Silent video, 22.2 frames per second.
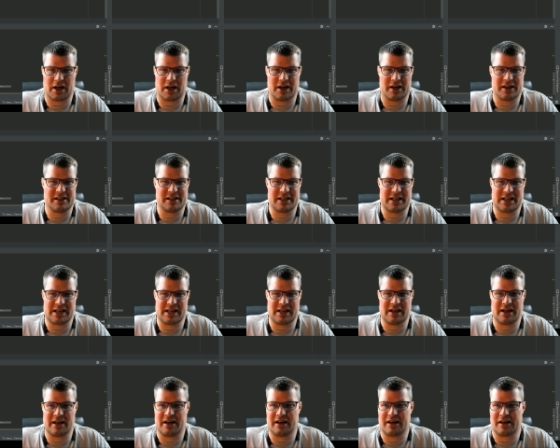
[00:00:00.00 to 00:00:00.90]

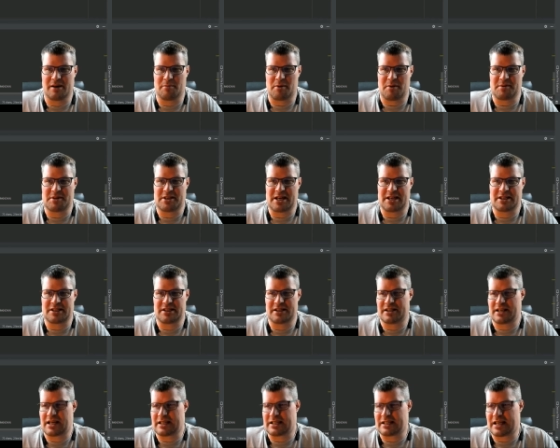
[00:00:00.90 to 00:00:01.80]
the uh, implementation
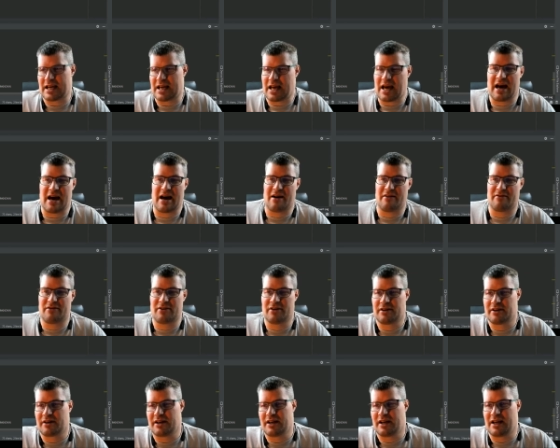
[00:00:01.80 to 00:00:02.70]
that they have
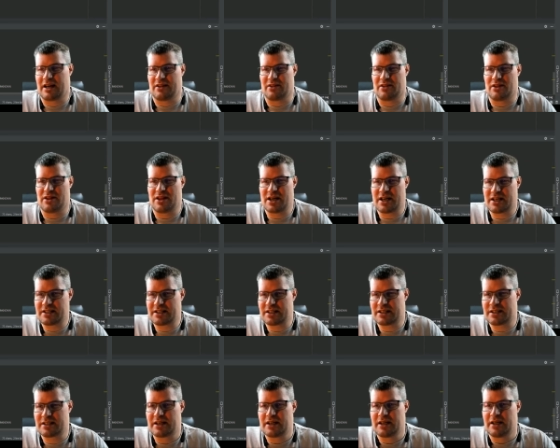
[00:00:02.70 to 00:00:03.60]
in
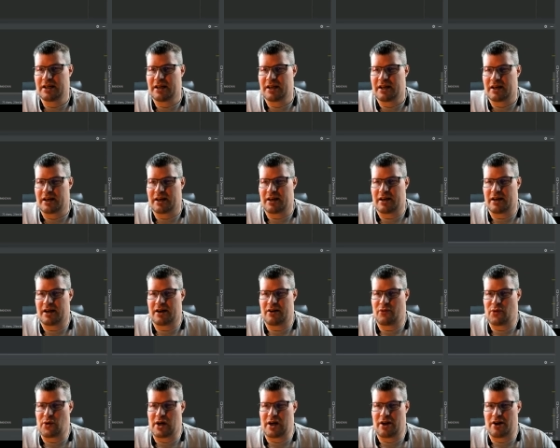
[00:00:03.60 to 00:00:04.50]
this. Uh, if
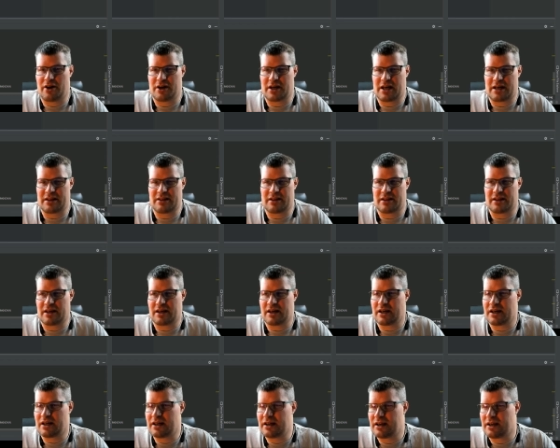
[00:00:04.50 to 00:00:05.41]
we look at
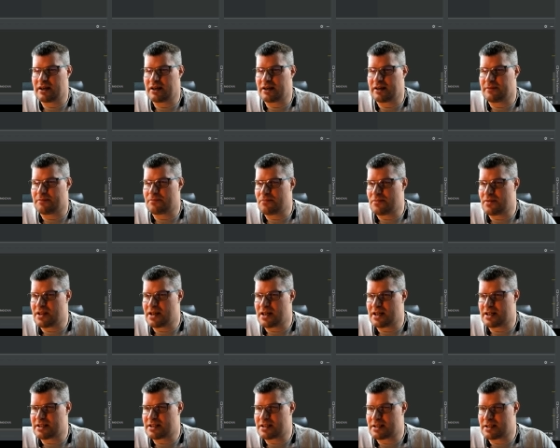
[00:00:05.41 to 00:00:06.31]
the
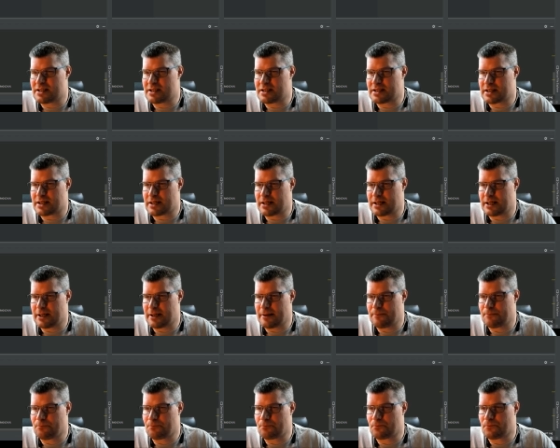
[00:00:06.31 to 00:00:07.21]
this, uh,
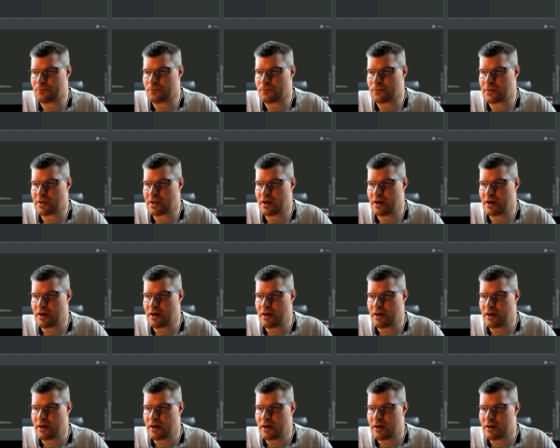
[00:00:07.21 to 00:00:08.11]

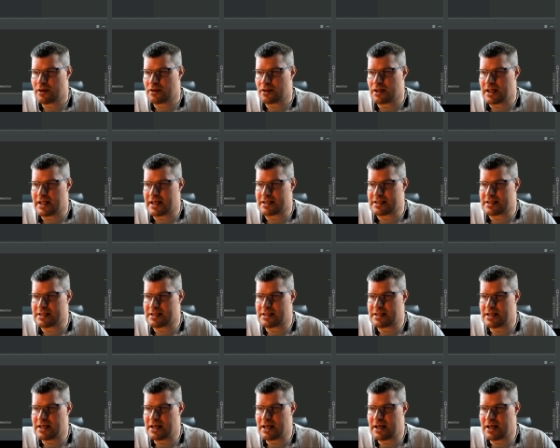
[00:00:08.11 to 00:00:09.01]
let's
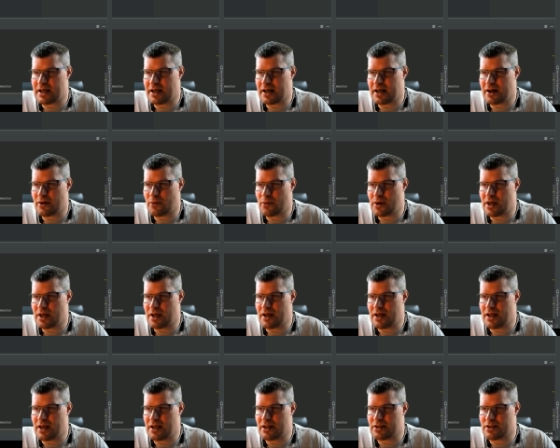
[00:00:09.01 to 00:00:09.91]
see here, we
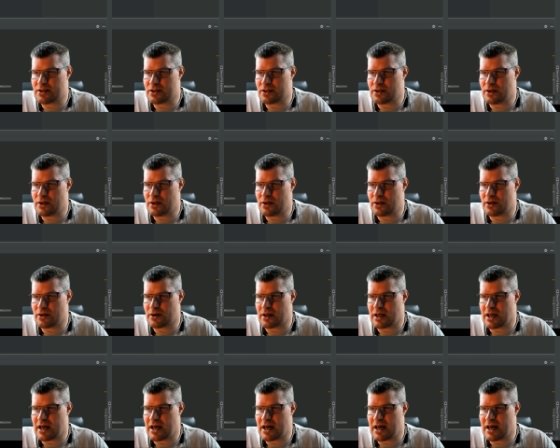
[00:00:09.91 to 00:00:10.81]
need to look
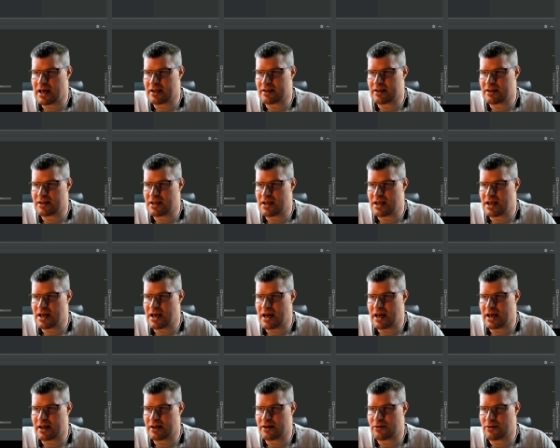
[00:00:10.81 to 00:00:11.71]
at the
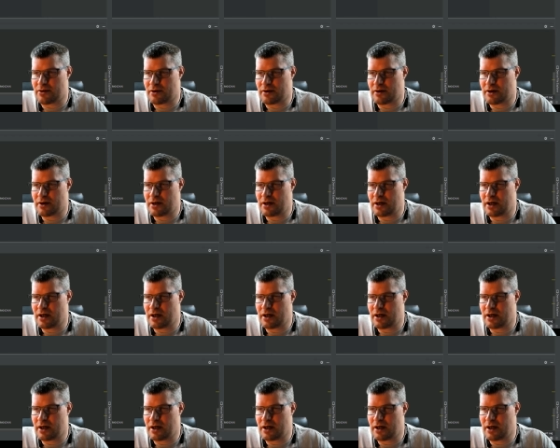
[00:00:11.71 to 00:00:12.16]
Android